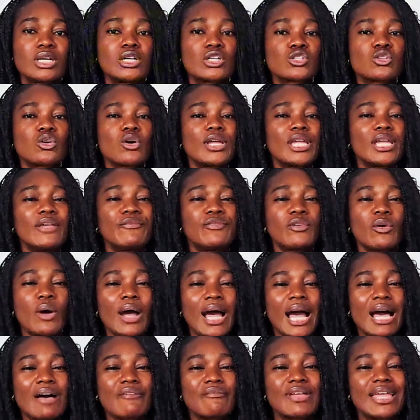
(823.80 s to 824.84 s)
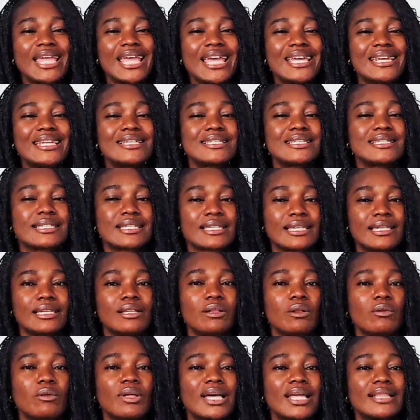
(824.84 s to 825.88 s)
So if you have any
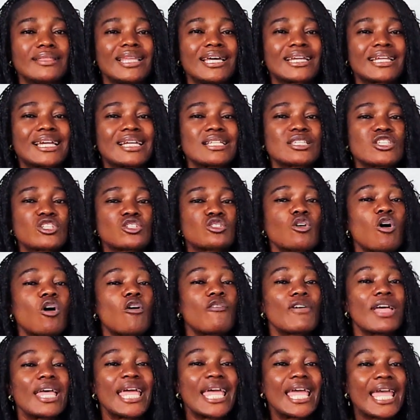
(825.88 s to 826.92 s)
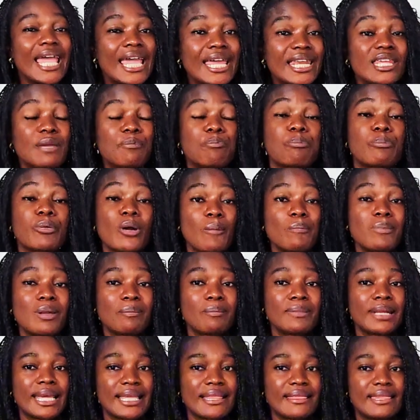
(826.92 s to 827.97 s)
skill that can solve any
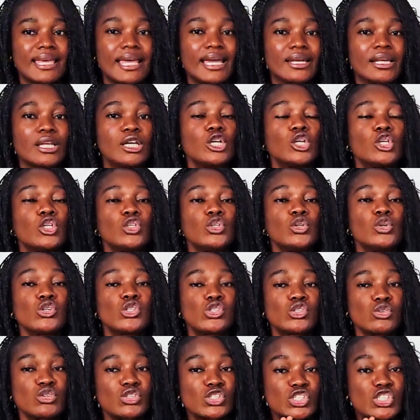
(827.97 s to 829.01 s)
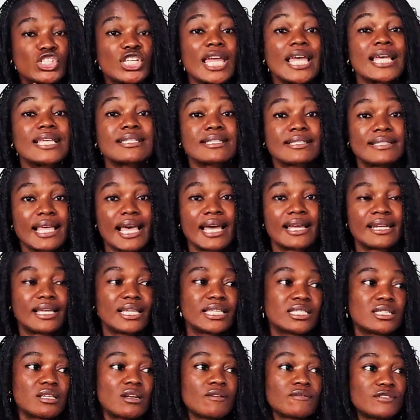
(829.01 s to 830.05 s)
problem like that, you should chase that.
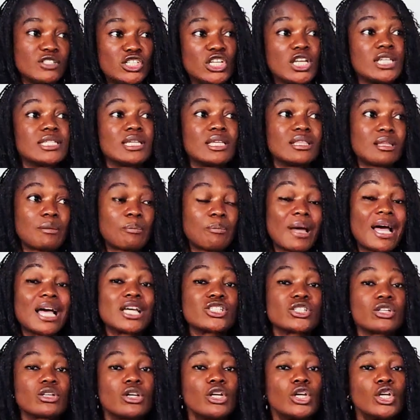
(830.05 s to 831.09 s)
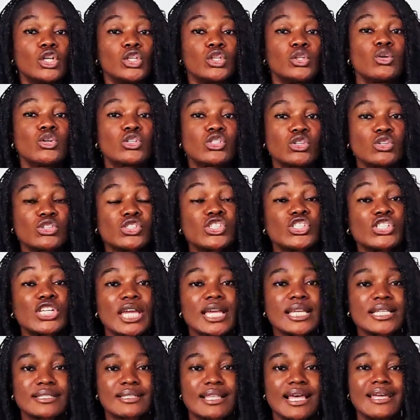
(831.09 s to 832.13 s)
Instead of chasing the passion, you should
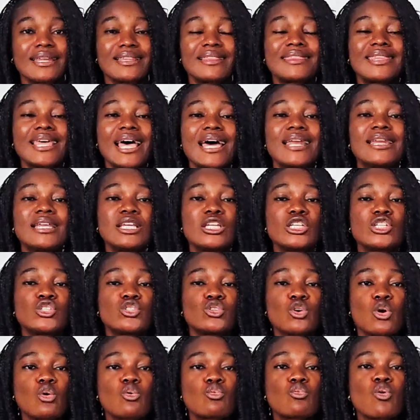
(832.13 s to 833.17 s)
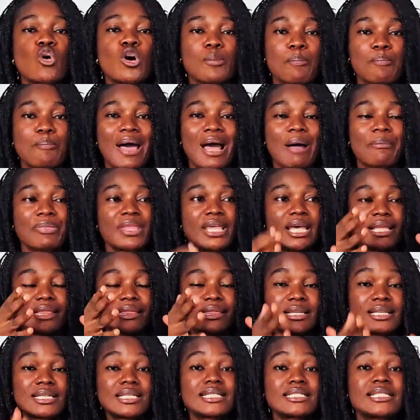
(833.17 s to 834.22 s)
chase that. That is your roadmap.
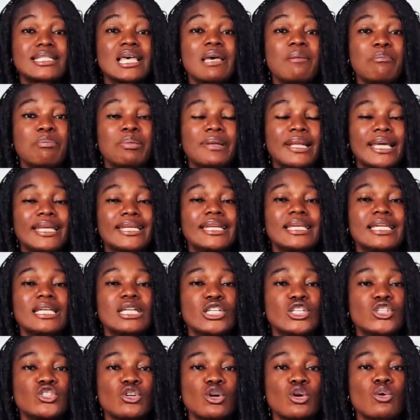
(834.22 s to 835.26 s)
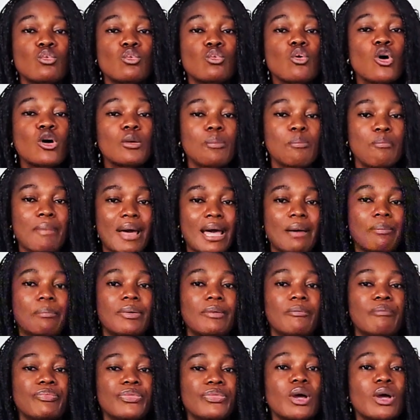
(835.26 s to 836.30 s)
This template is your roadmap.
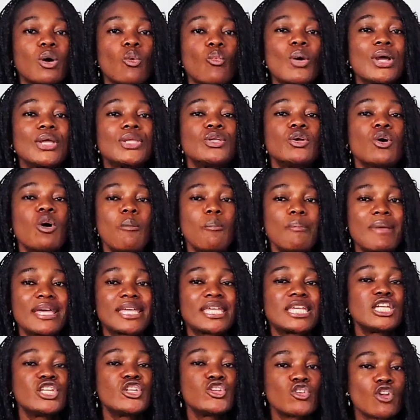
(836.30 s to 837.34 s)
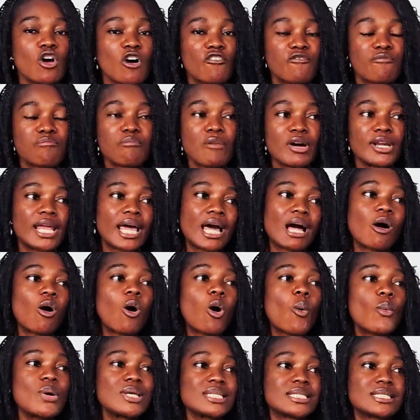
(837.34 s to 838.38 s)
When you make enough money, I
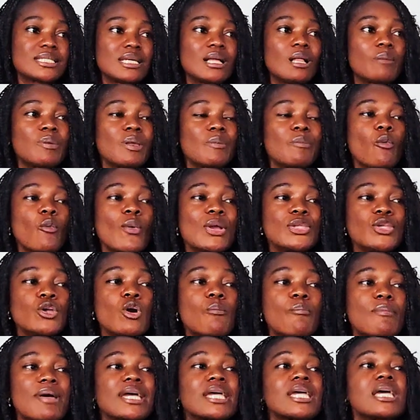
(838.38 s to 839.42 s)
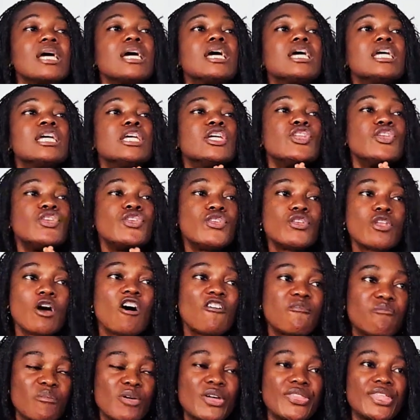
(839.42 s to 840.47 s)
always tell people, when you make
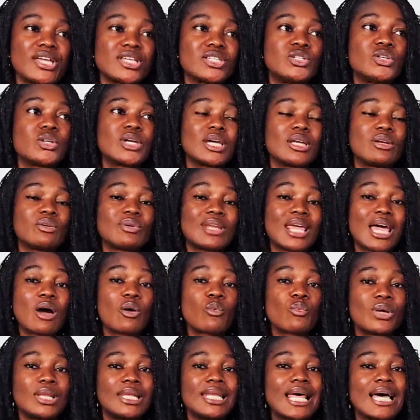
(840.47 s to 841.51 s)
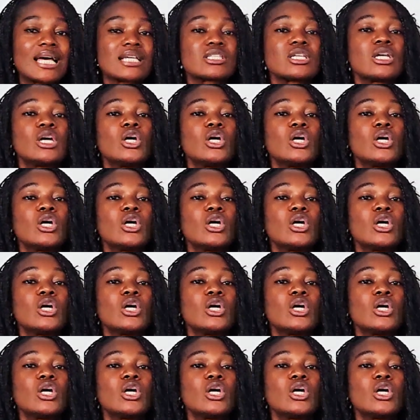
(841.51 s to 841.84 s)
enough money that you can now relax,